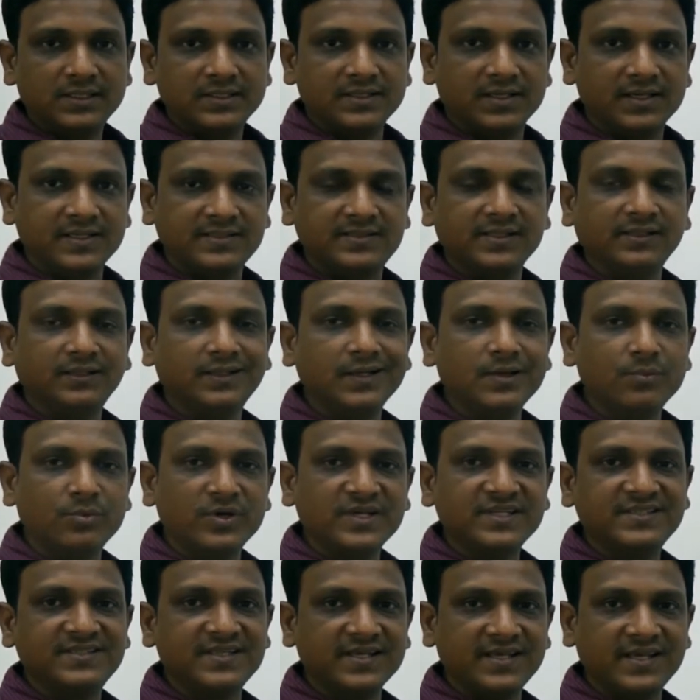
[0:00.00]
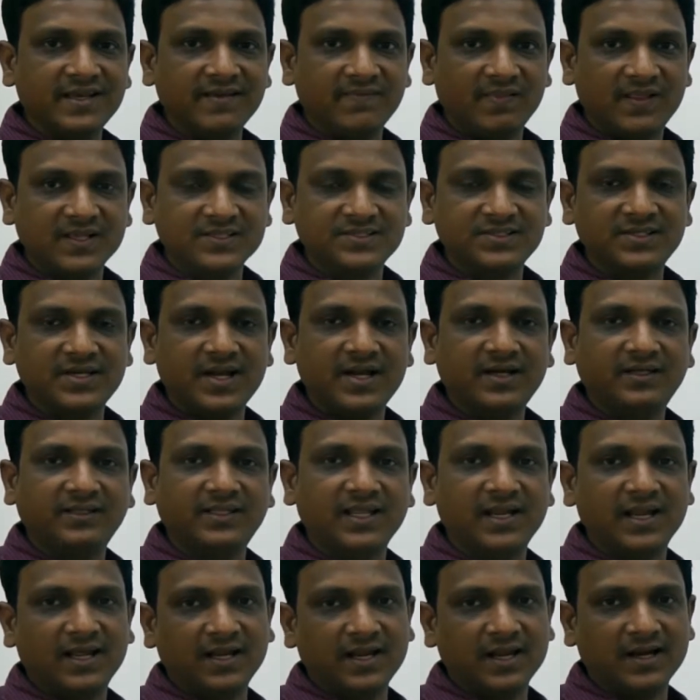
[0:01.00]
Recently we see in the state
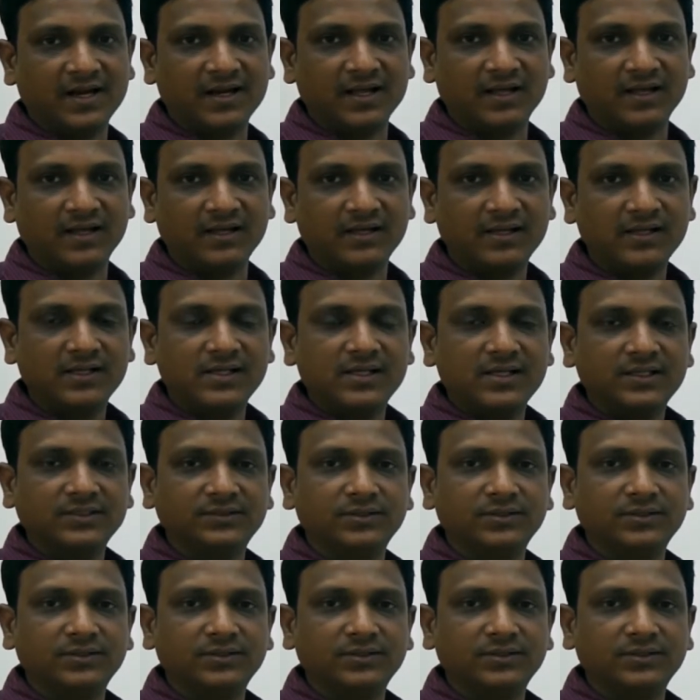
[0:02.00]
Telangana,